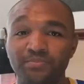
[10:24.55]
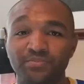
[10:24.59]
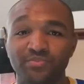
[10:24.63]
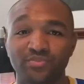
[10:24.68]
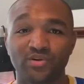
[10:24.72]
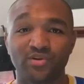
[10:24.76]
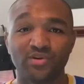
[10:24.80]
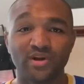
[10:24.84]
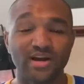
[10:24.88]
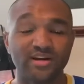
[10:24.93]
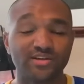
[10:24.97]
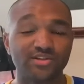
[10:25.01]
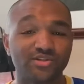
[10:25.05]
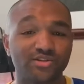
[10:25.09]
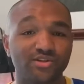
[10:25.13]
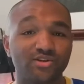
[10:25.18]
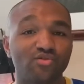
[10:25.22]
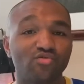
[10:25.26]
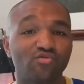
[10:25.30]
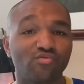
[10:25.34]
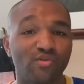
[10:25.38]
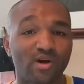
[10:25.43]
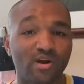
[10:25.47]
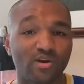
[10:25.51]
They're not just going
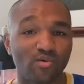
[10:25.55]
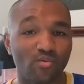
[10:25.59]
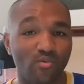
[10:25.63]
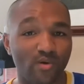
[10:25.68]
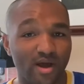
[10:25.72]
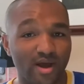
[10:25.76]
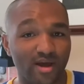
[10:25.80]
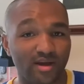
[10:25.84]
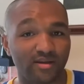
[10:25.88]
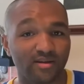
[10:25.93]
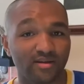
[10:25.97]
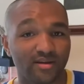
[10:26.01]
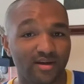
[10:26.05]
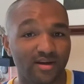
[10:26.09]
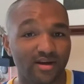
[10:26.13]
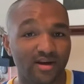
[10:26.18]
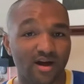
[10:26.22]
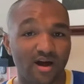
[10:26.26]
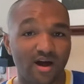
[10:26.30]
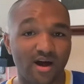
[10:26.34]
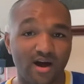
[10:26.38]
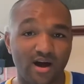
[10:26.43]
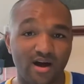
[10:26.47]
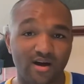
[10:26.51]
to run away
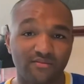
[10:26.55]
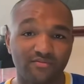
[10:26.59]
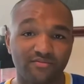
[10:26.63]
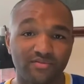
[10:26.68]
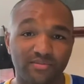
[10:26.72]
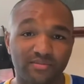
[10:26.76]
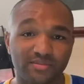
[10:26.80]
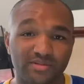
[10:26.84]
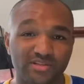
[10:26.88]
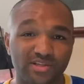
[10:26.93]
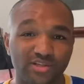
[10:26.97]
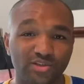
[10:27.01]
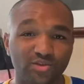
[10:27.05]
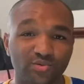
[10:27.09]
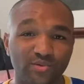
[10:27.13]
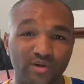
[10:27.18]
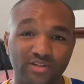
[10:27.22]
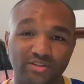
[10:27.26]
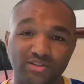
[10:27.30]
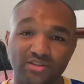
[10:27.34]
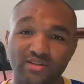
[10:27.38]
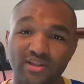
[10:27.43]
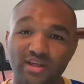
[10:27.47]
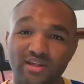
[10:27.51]
uh, from a
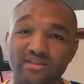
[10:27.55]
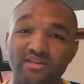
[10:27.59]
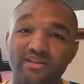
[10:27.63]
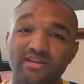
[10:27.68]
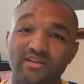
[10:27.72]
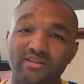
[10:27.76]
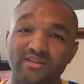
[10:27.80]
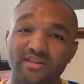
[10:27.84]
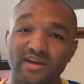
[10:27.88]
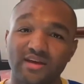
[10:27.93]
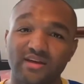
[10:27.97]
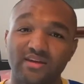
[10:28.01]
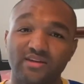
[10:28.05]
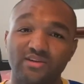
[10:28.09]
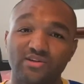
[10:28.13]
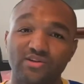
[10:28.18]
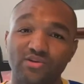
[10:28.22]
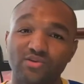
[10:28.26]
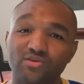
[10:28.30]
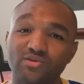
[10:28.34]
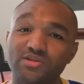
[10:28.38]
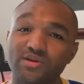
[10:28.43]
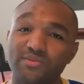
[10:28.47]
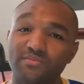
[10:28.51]
situation they think they can
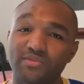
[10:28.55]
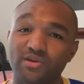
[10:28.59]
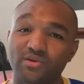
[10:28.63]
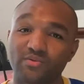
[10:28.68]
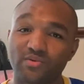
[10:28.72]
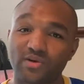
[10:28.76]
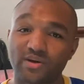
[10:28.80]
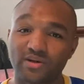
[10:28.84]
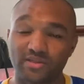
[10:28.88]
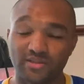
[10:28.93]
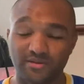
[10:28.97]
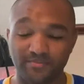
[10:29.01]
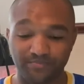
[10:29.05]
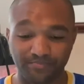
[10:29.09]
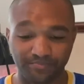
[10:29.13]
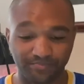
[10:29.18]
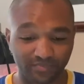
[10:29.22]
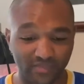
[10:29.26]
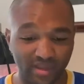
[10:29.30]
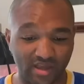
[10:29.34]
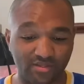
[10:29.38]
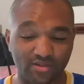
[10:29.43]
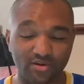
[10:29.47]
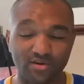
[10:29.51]
do something with,
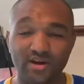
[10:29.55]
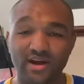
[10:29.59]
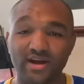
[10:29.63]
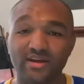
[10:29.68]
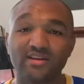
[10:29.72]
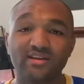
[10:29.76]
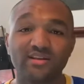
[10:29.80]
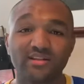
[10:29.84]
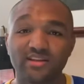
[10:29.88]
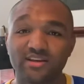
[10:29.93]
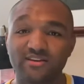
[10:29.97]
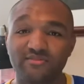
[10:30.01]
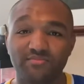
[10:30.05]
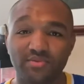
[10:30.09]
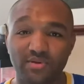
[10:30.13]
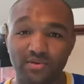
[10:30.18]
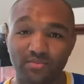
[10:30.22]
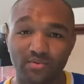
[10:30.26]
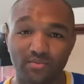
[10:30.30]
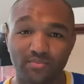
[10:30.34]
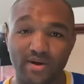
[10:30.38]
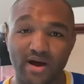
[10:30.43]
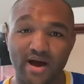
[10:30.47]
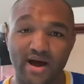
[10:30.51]
and they're not going to leave
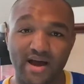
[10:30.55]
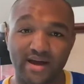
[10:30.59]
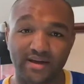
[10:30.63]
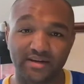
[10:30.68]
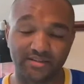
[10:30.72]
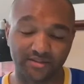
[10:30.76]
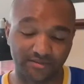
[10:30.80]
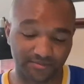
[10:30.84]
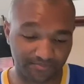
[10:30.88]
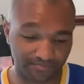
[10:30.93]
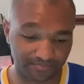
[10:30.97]
people behind.